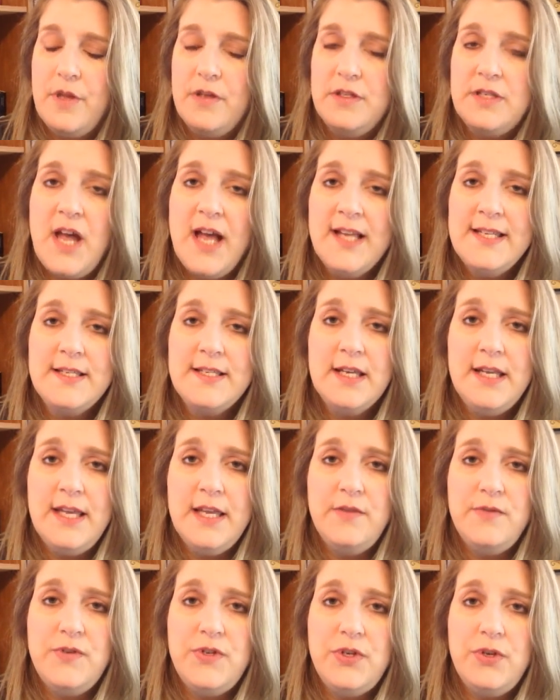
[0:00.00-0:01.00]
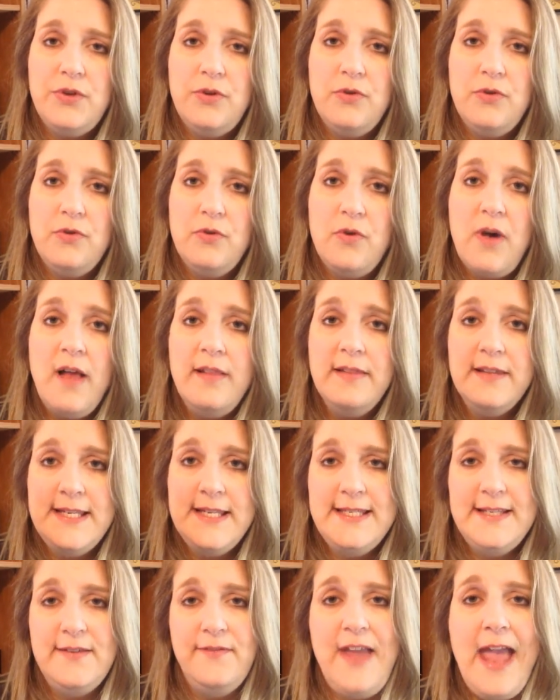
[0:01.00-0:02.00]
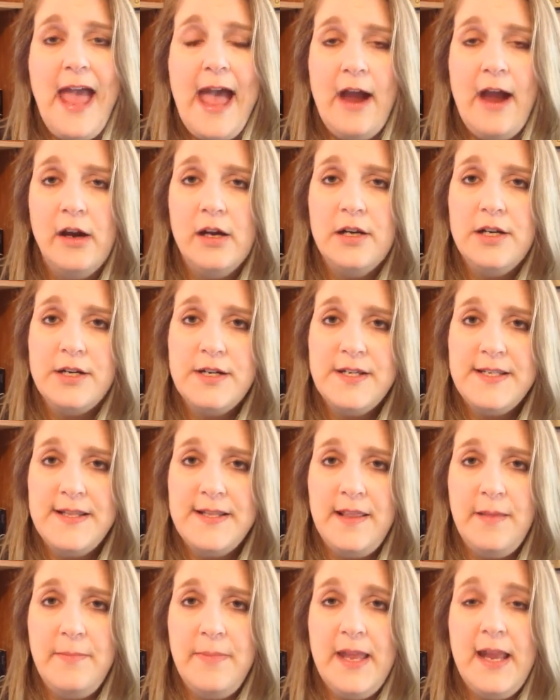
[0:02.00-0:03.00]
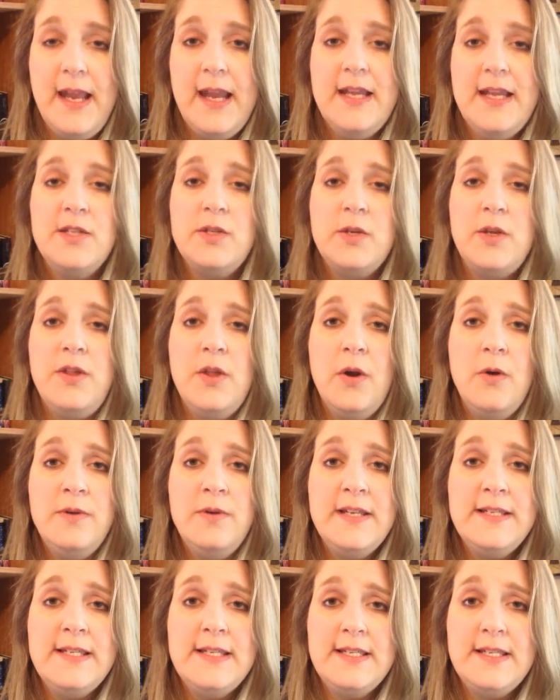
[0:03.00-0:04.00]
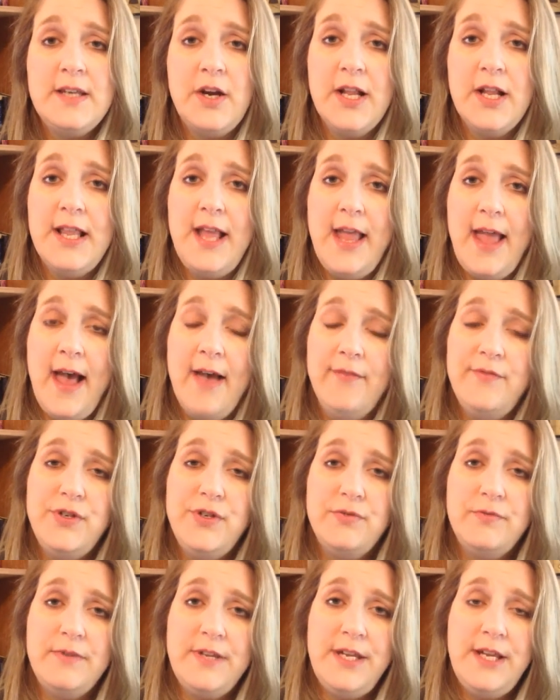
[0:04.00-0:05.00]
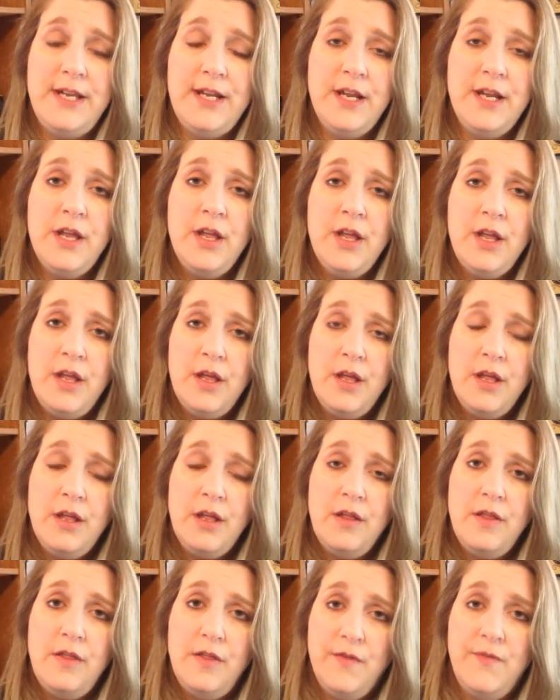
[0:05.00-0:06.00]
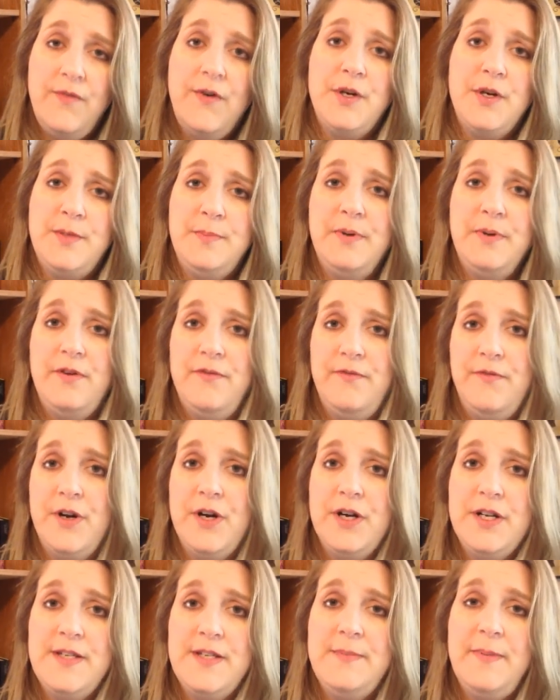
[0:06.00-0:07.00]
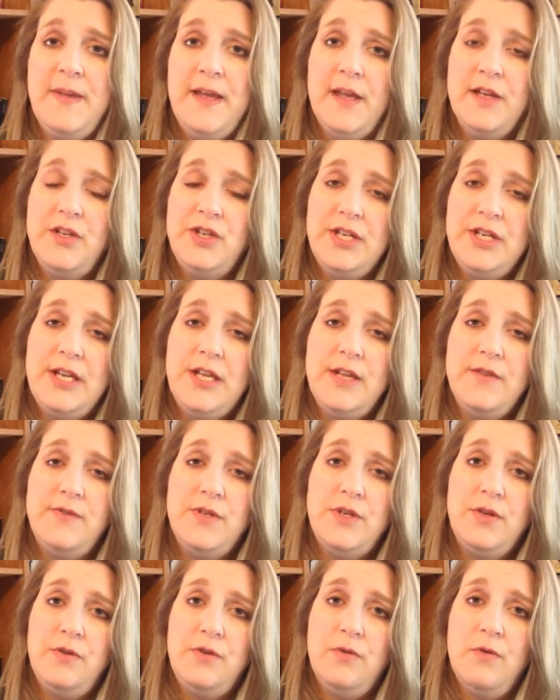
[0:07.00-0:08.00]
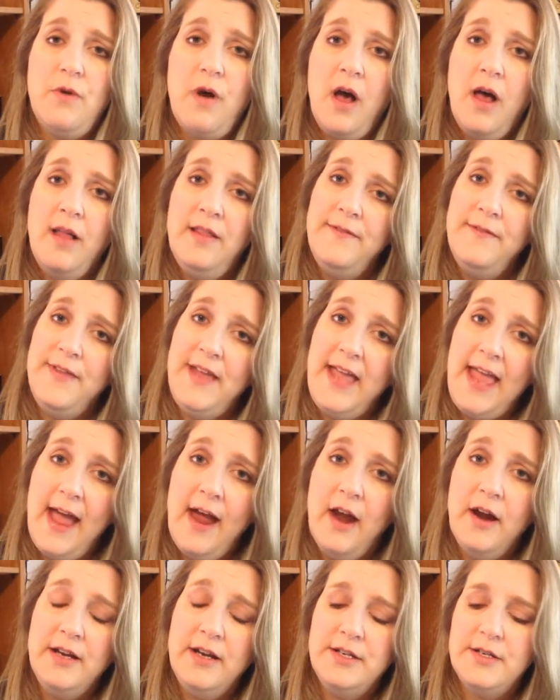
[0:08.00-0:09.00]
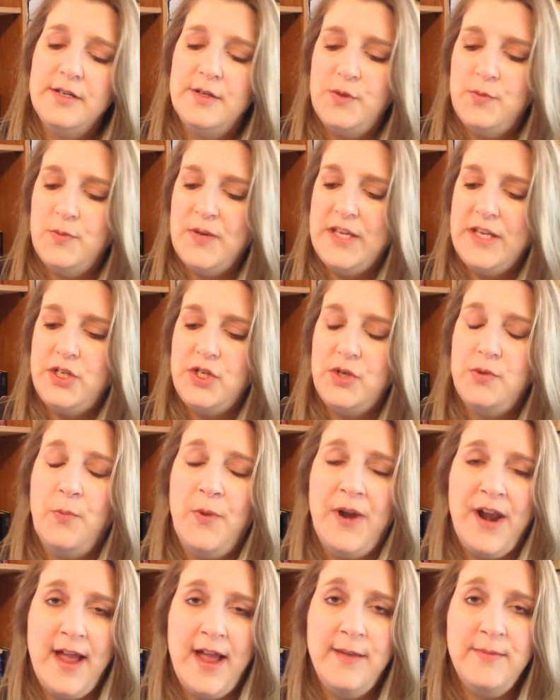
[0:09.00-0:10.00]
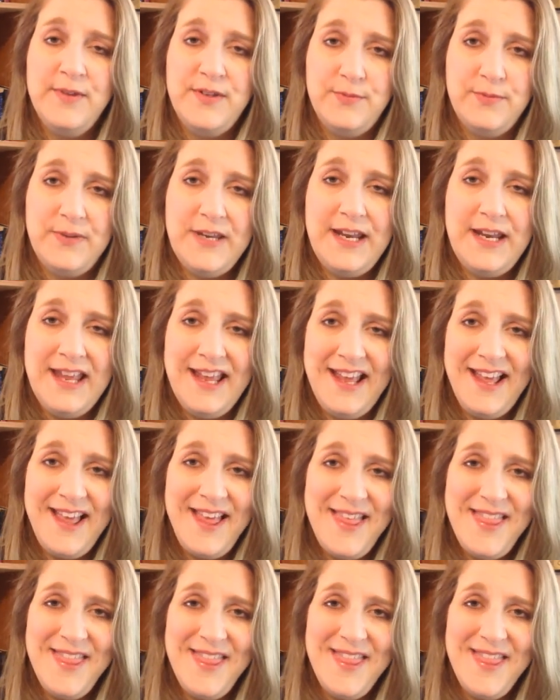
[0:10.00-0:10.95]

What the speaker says: Tosca gives you a list of characters in the beginning, so you don't necessarily have to read the 1st book first, because she gives you all of the characters, which when I was rereading